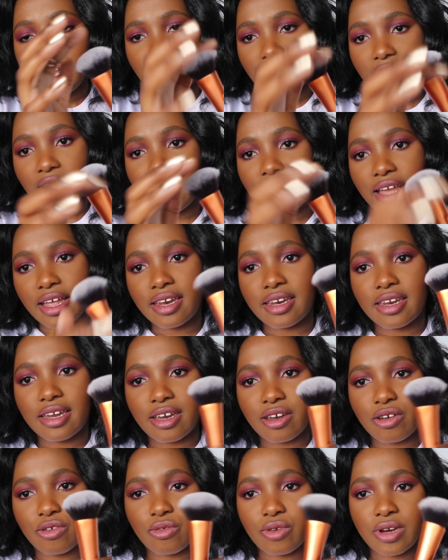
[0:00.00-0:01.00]
and
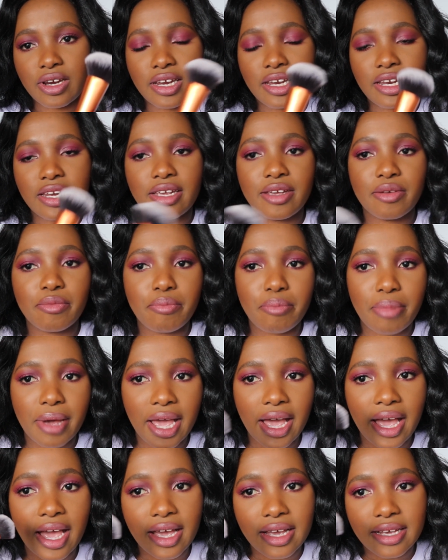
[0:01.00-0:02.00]
it really
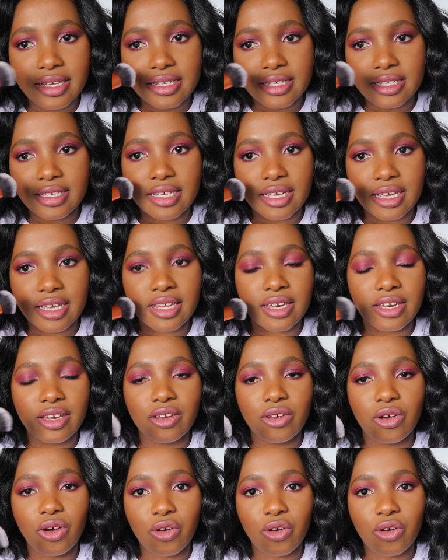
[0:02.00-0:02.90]
packs in,